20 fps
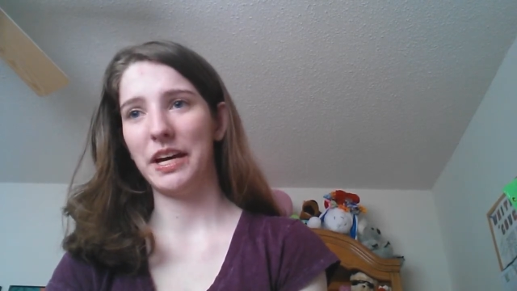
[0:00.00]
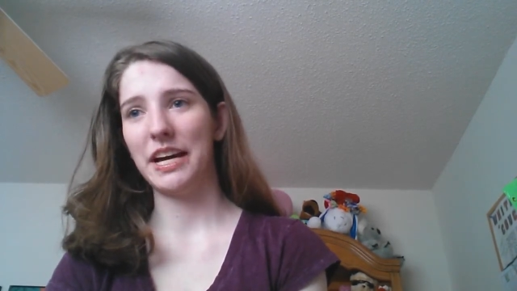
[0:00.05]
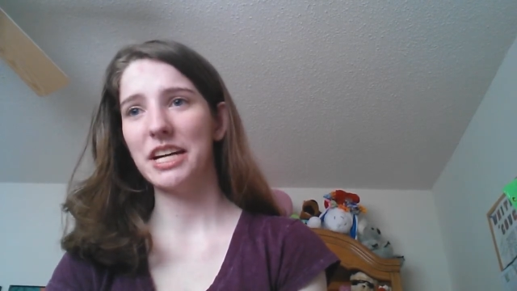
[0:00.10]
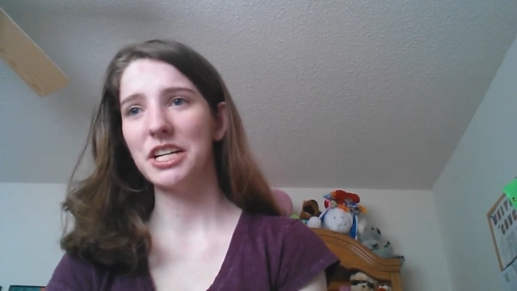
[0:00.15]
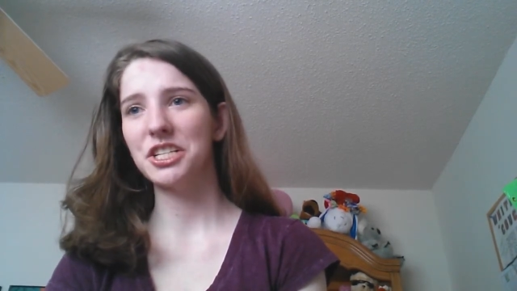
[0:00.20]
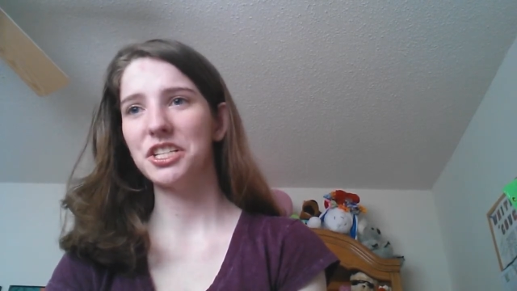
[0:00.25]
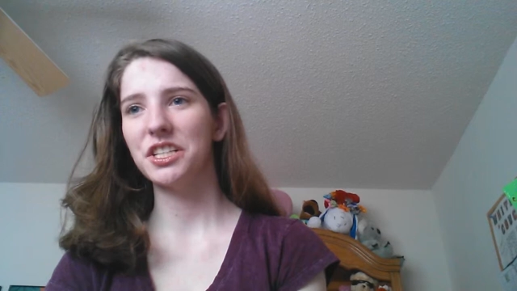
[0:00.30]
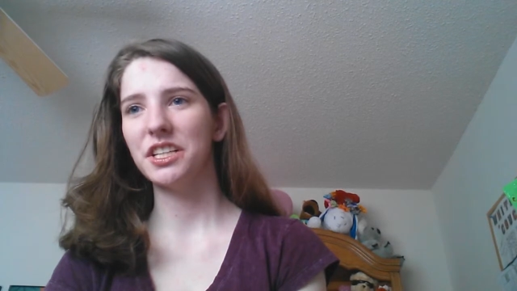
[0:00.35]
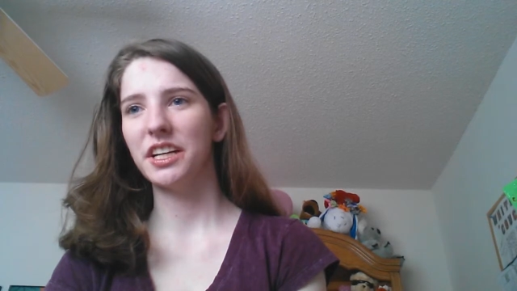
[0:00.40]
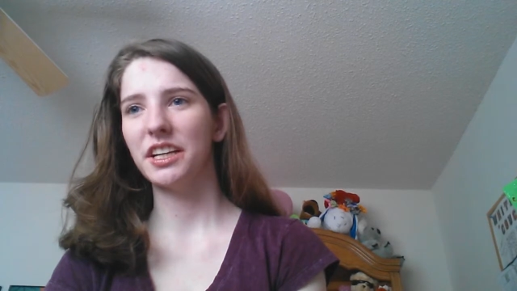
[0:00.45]

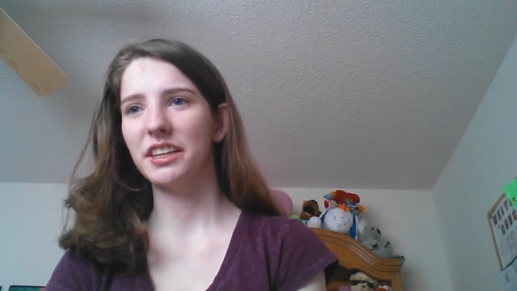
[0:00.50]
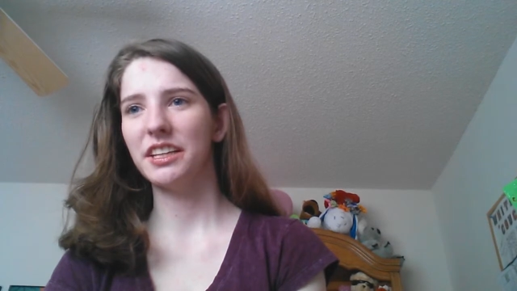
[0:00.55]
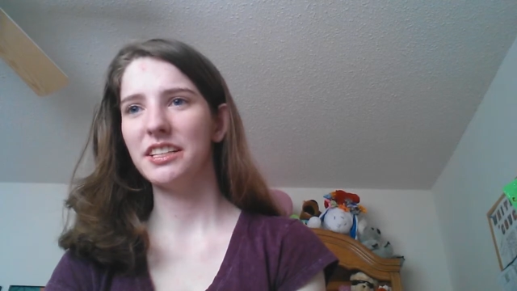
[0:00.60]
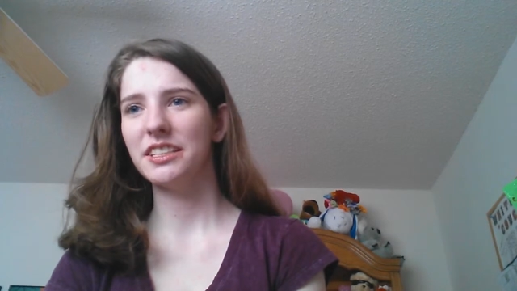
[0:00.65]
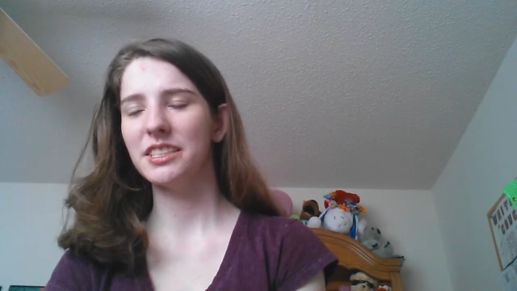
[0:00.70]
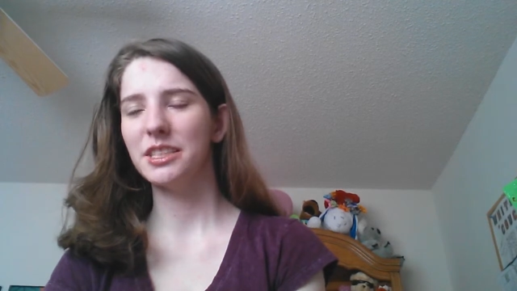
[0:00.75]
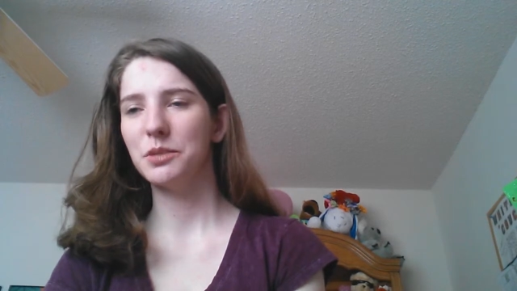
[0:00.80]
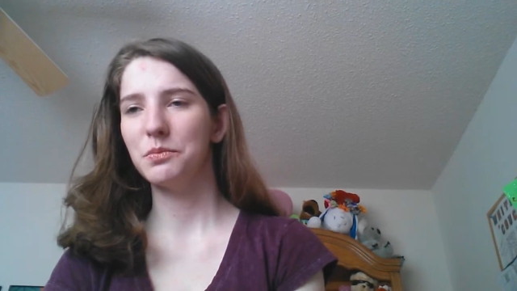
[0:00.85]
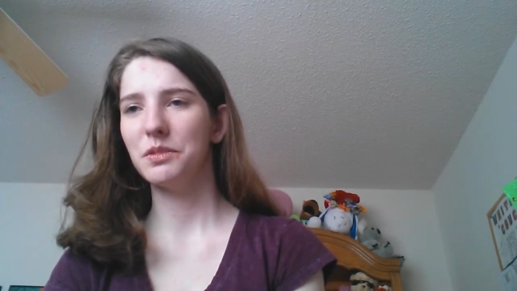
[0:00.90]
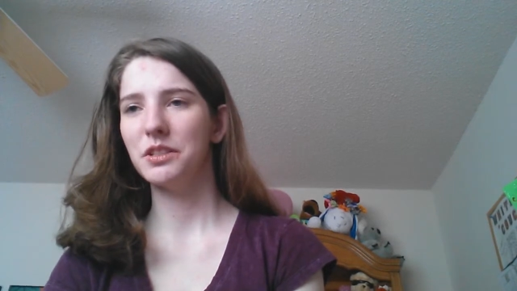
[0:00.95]
Actually, I
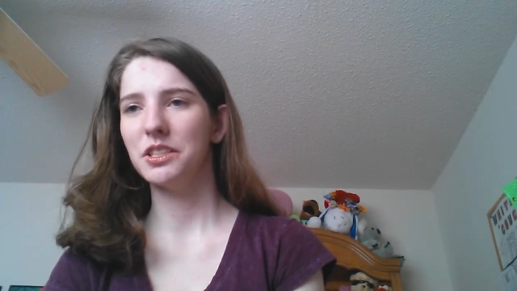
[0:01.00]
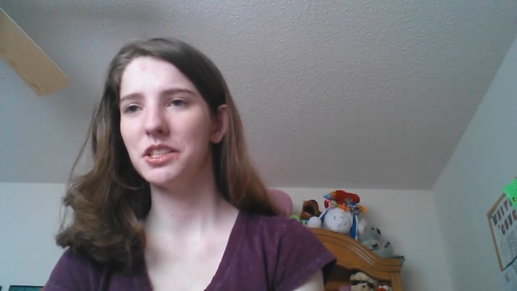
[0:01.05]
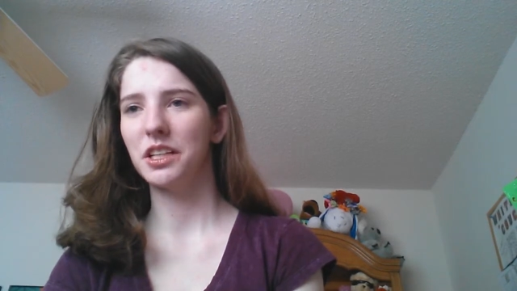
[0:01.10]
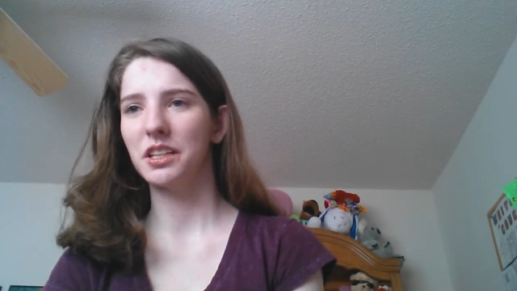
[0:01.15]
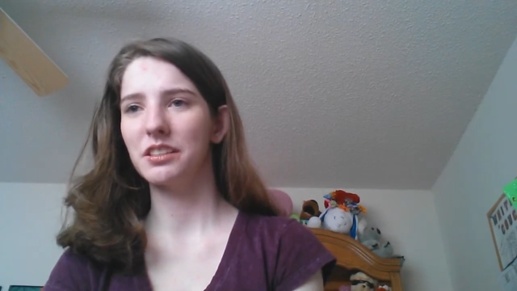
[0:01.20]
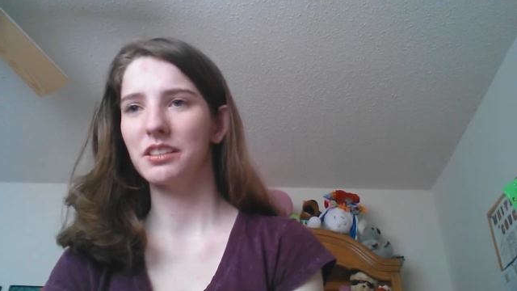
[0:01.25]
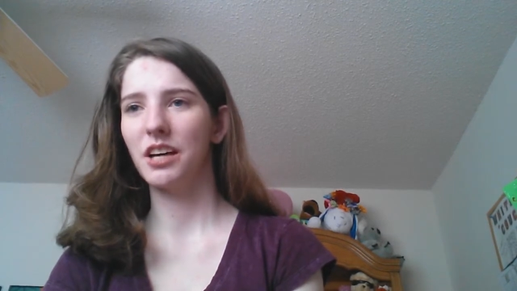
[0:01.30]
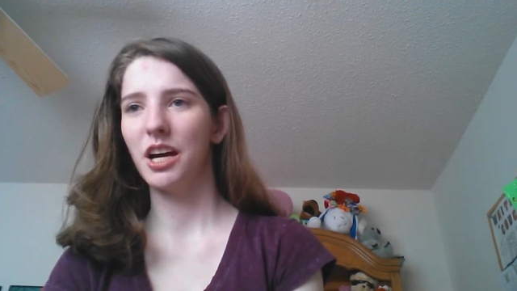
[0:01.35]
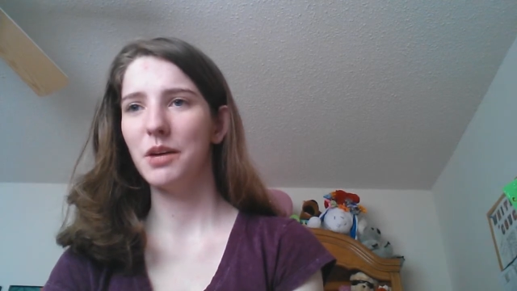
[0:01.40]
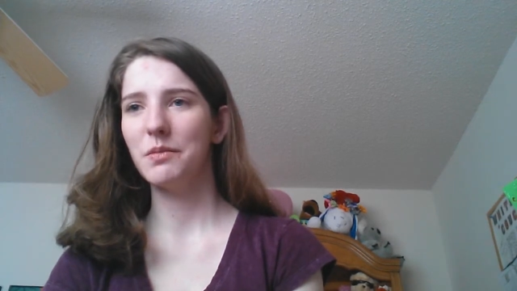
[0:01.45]
think someone
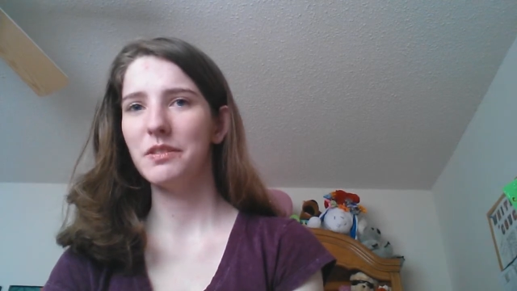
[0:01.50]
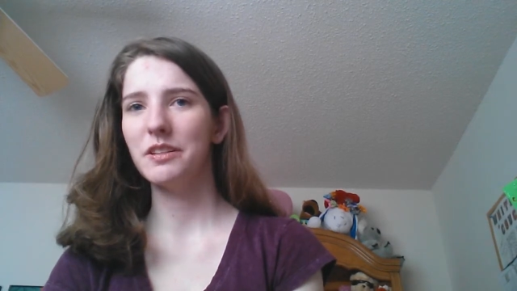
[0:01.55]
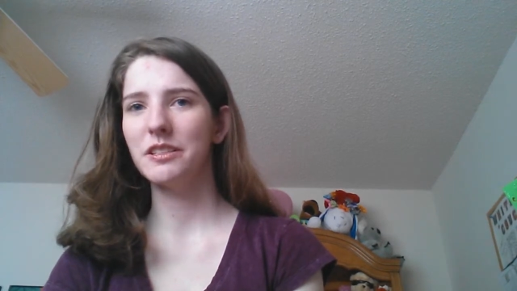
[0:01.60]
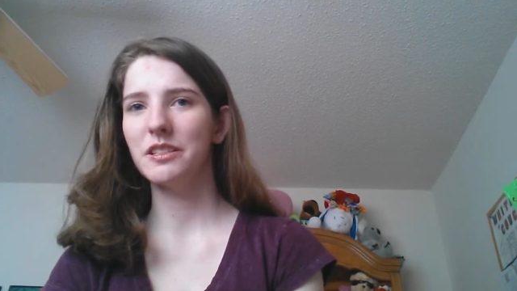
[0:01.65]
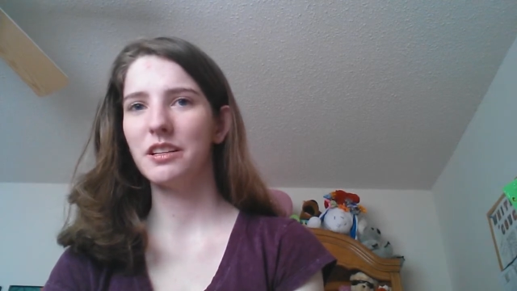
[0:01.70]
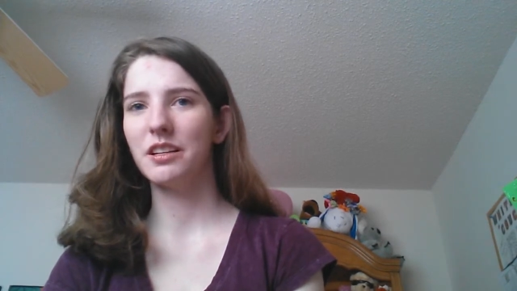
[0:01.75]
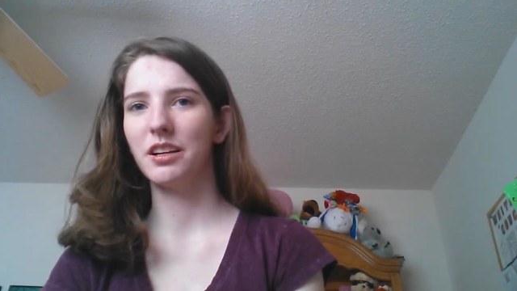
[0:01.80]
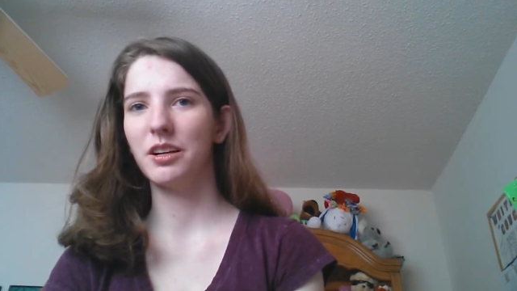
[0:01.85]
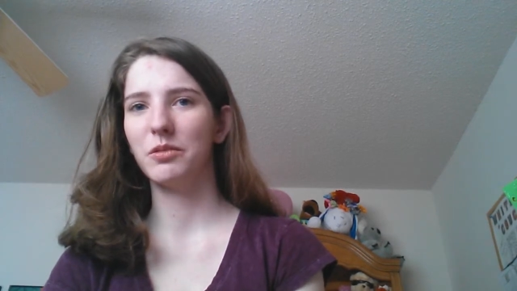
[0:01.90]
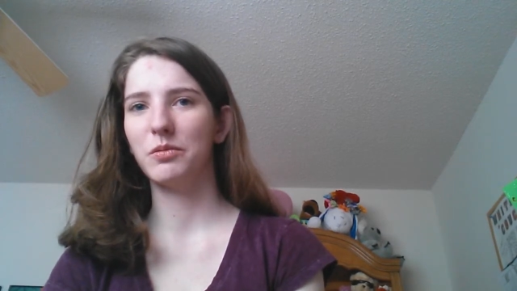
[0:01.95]
just
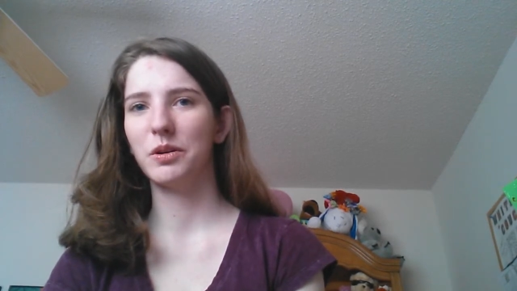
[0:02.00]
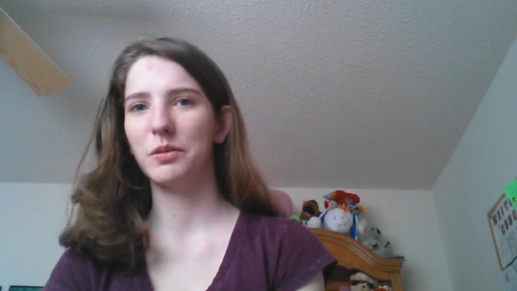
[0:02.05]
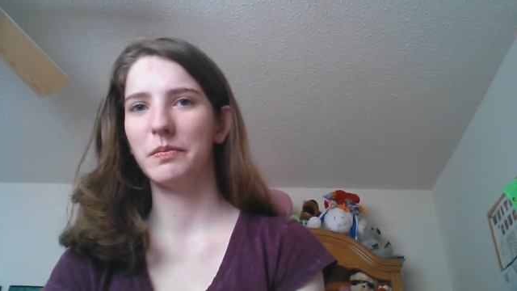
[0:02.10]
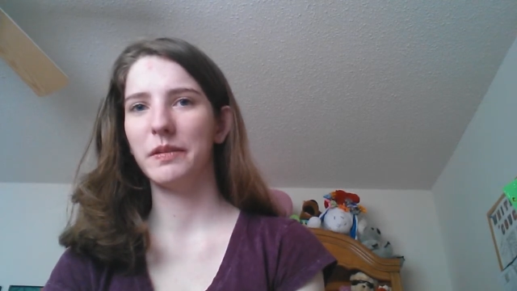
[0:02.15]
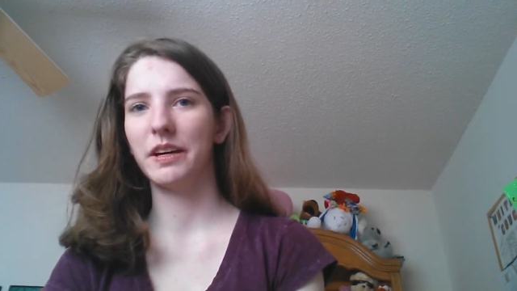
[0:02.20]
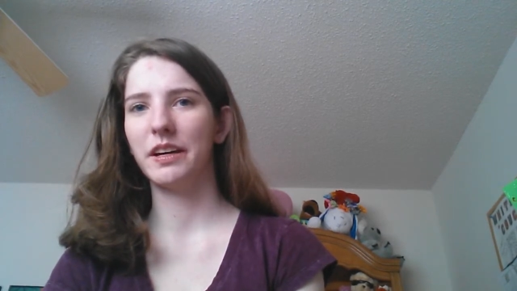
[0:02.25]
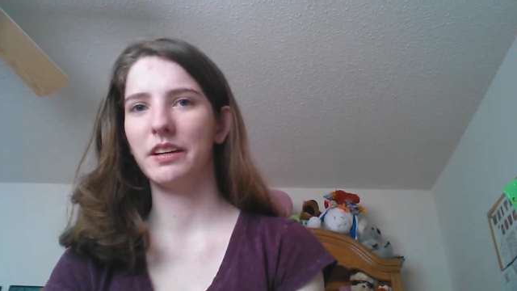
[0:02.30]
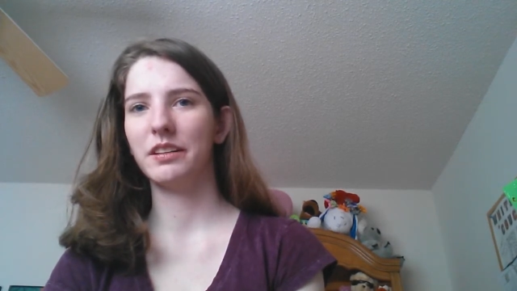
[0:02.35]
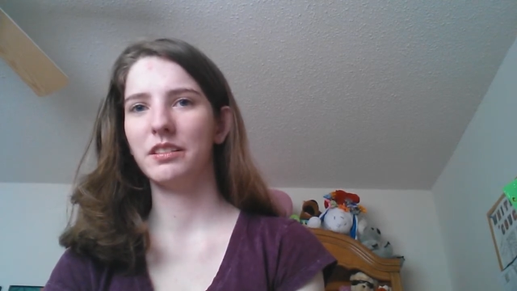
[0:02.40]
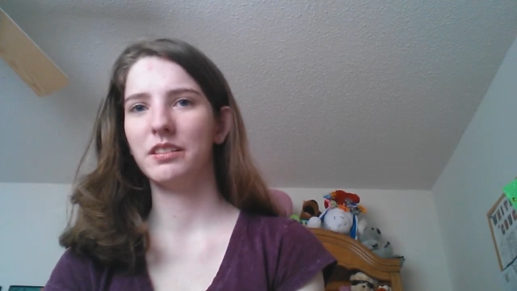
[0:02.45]
commented on one of
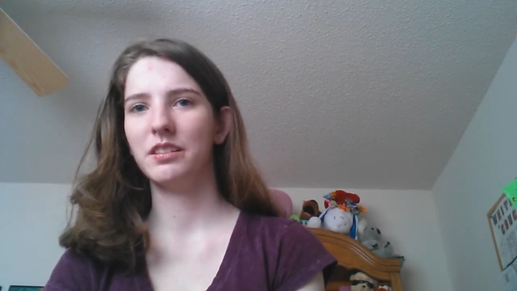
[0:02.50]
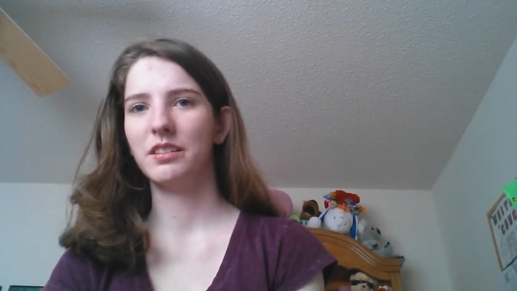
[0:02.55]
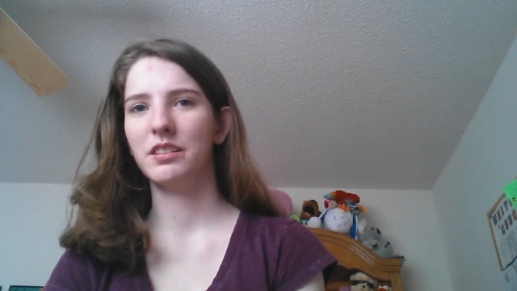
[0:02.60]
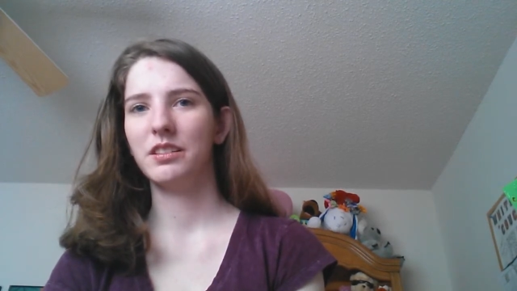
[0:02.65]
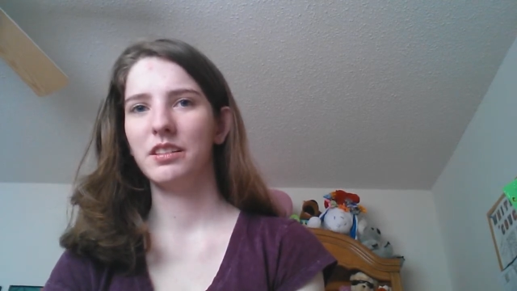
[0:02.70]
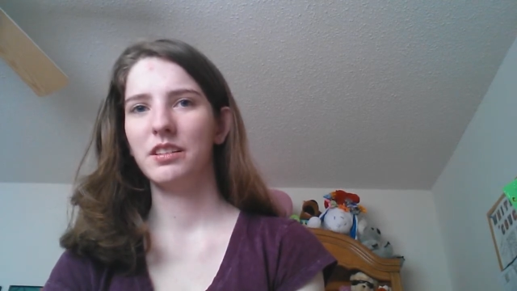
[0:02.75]
mine.